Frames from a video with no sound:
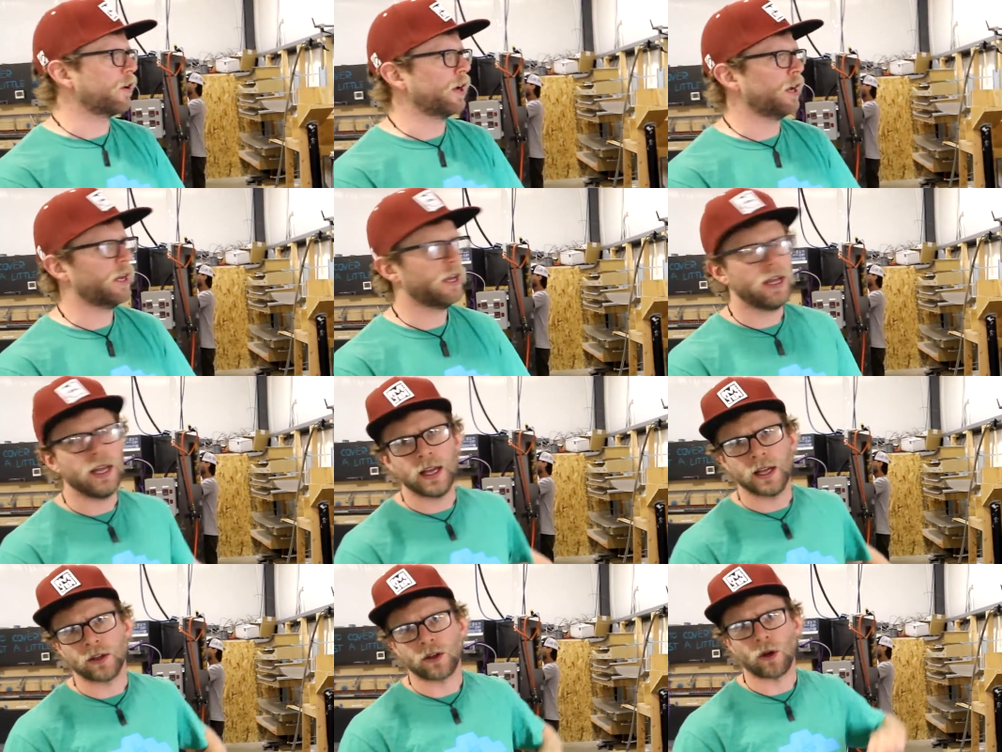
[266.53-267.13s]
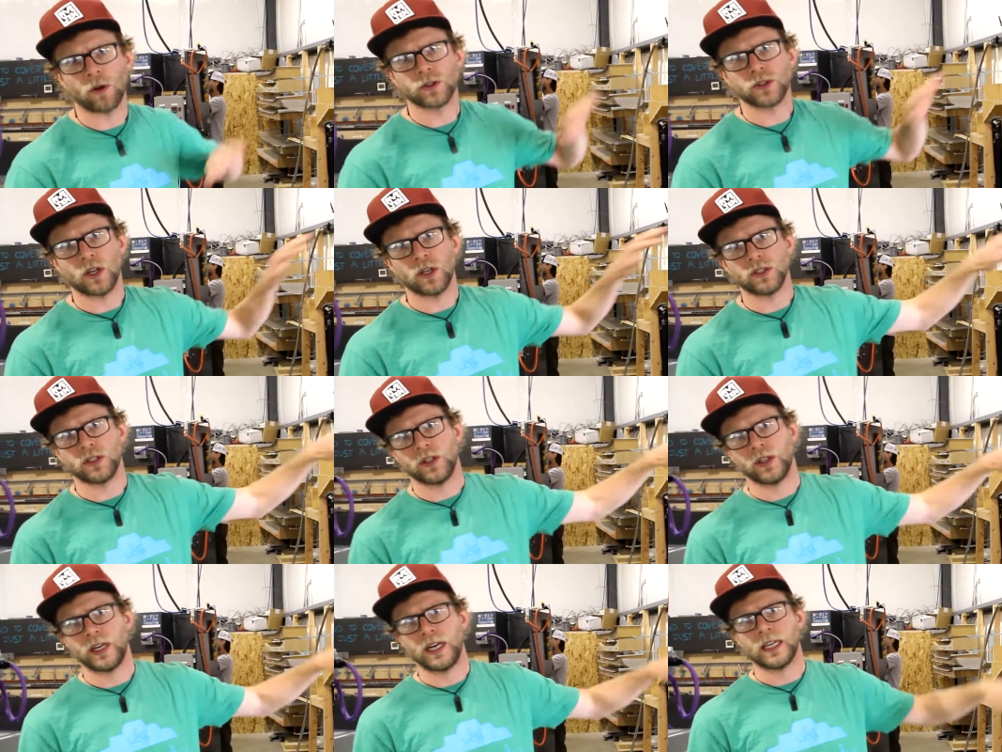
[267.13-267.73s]
it goes on
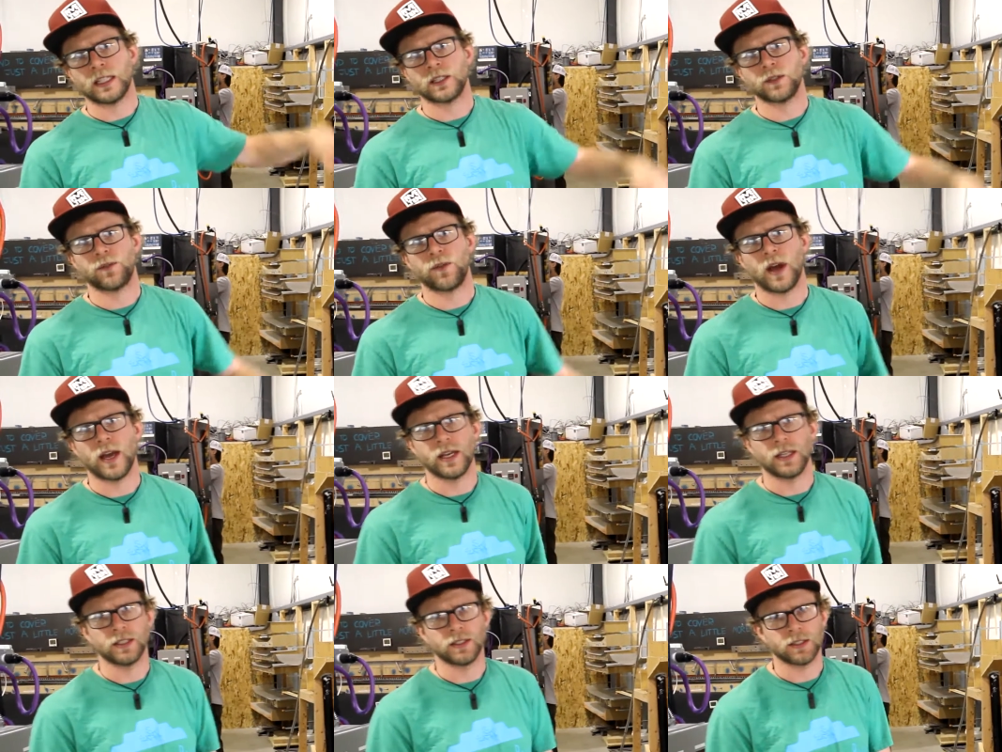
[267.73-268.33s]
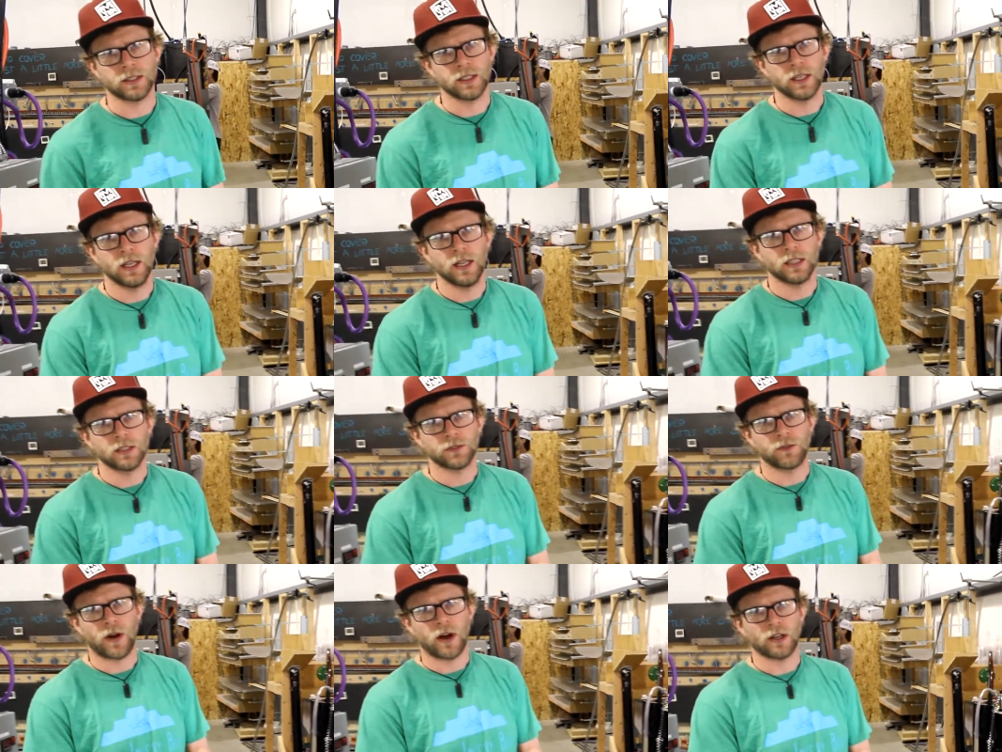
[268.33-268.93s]
to the next phase,
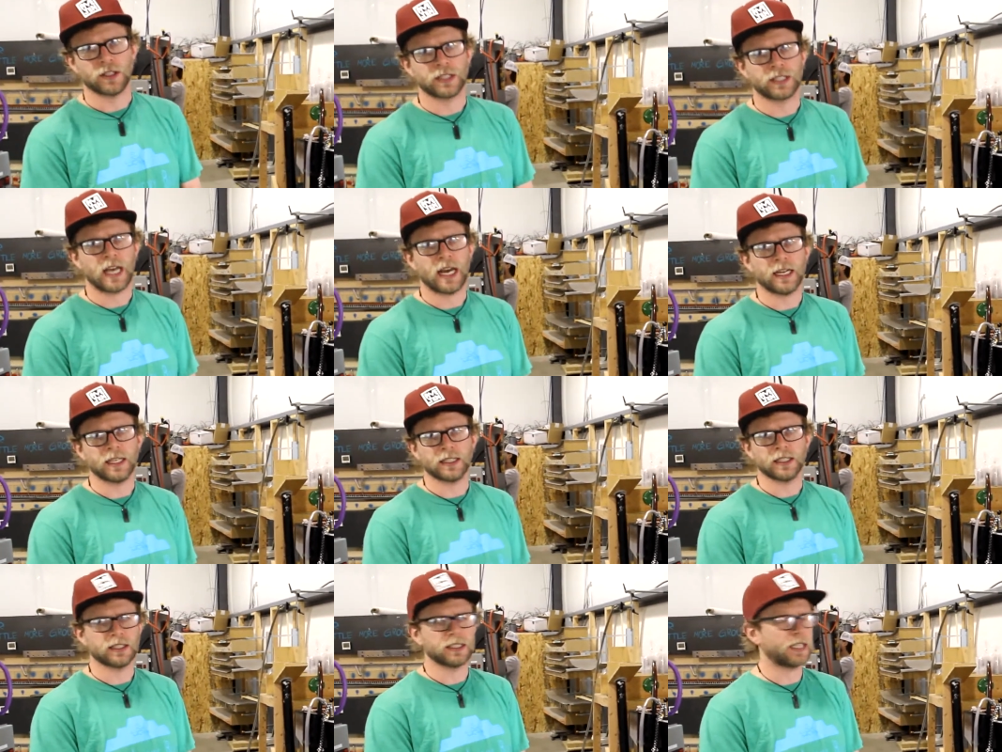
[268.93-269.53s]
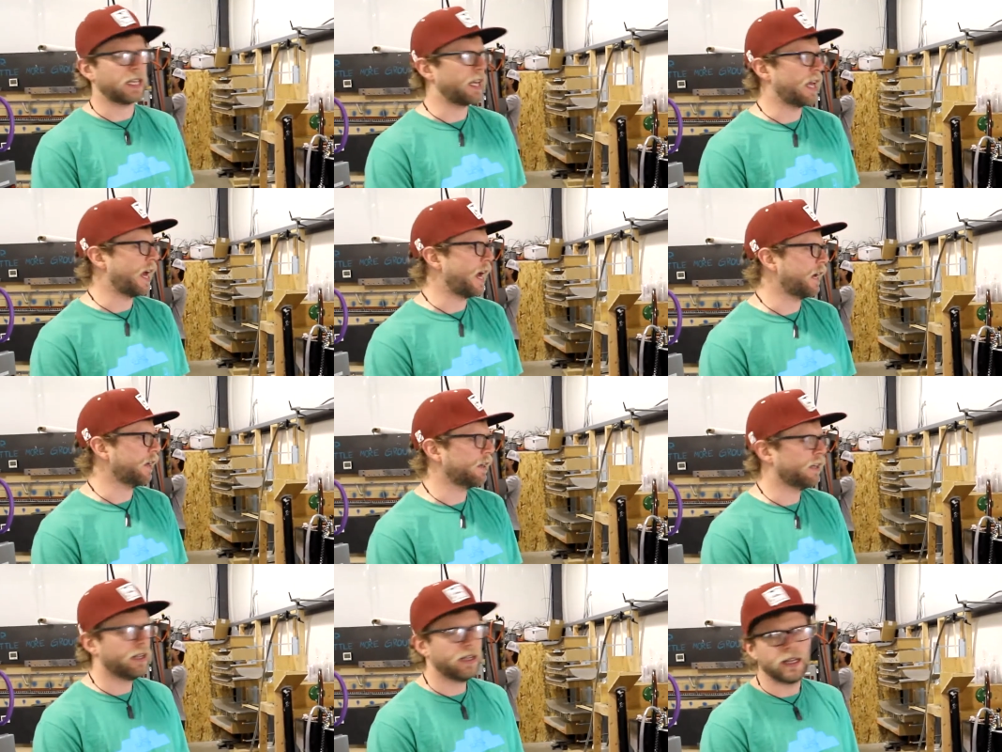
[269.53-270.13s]
as far as cutting the ski
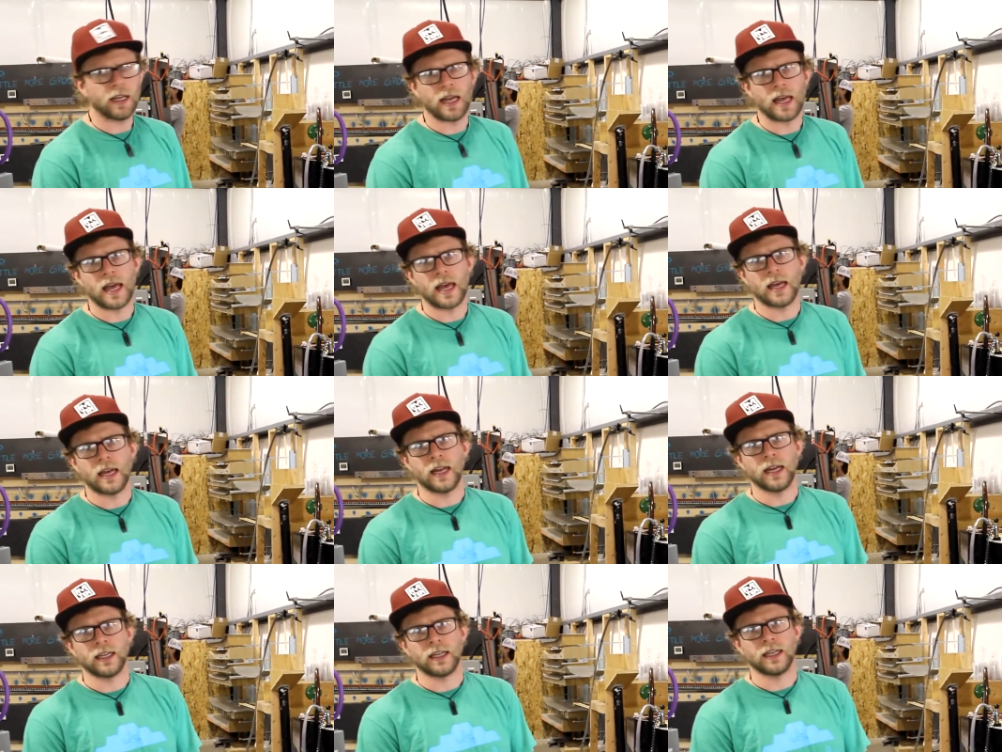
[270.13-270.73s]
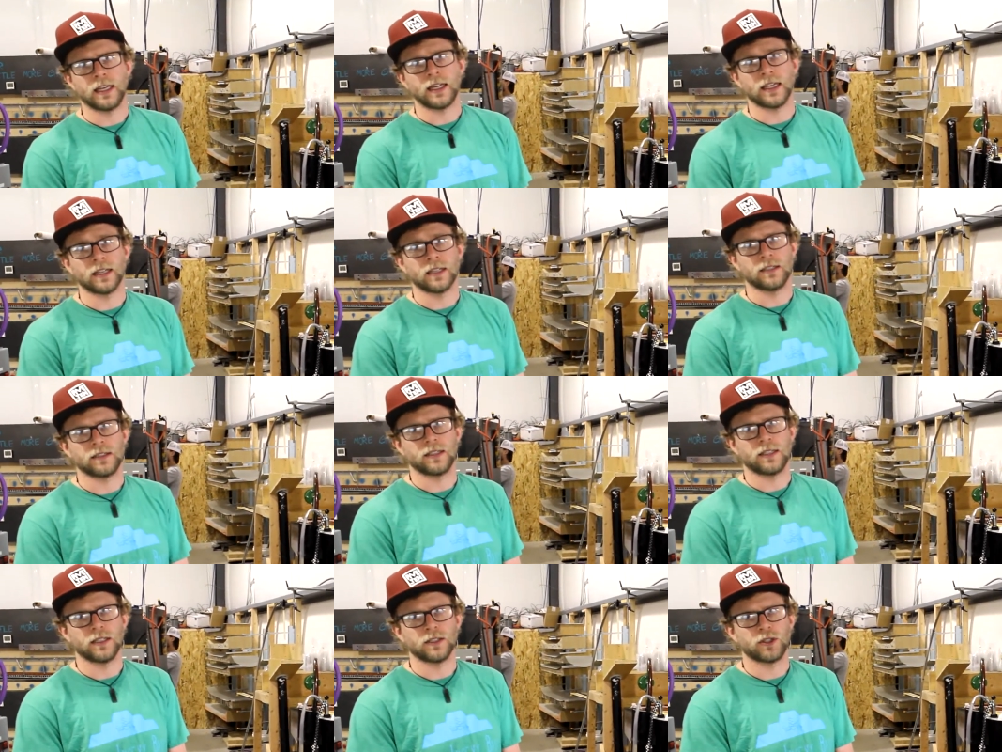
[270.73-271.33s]
out and getting it
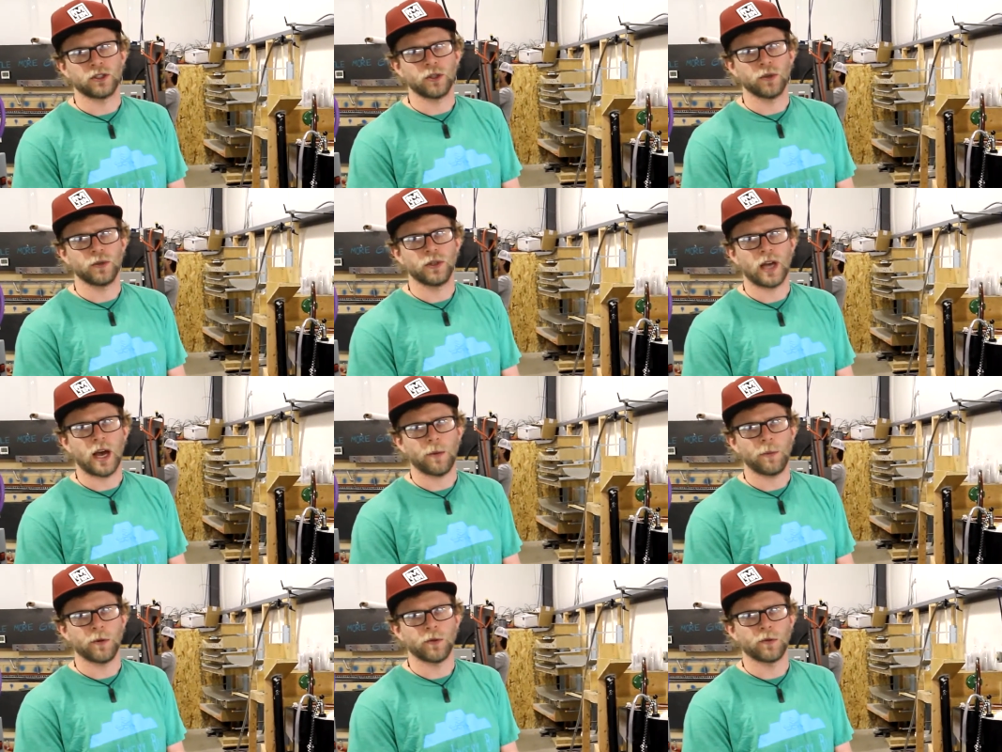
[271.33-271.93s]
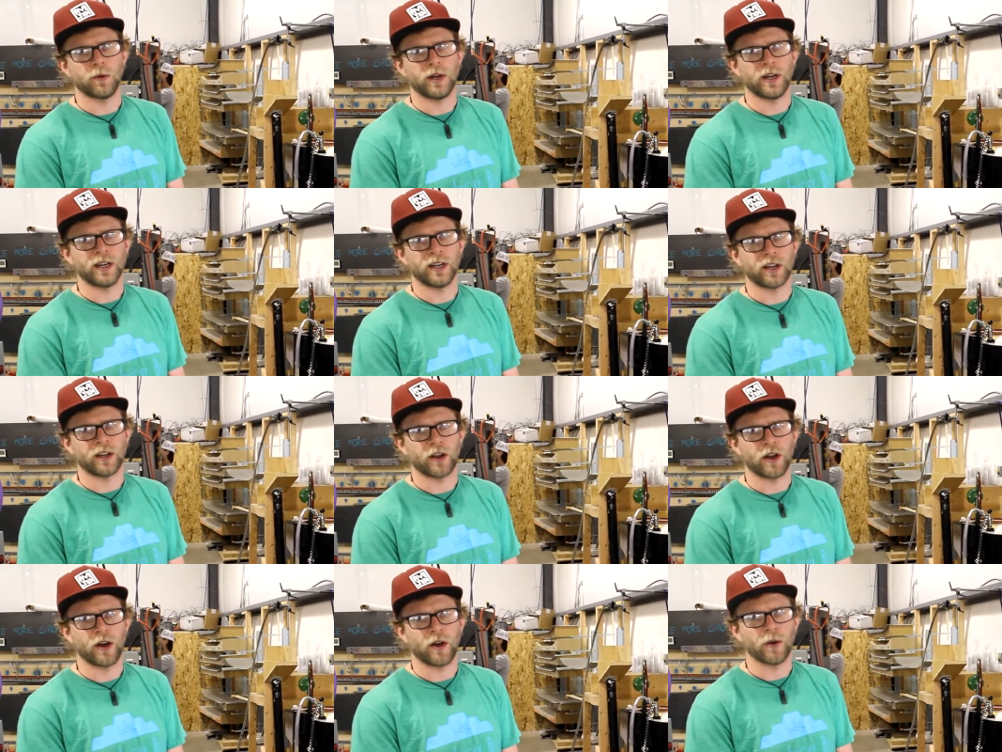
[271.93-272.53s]
tuned up and ready to
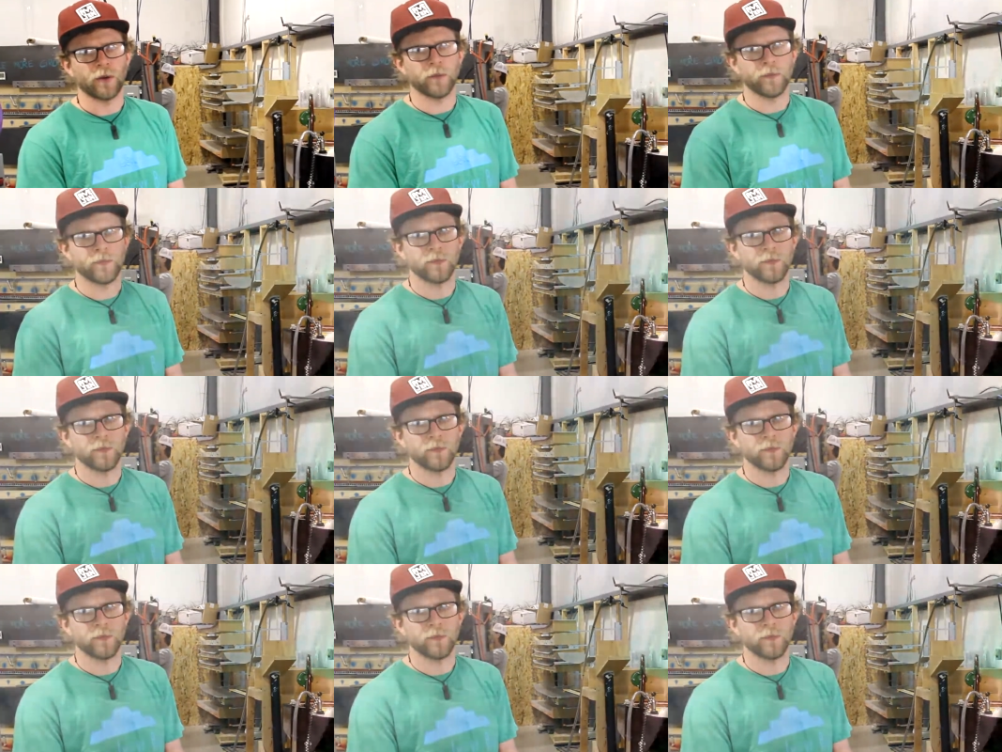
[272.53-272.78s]
go.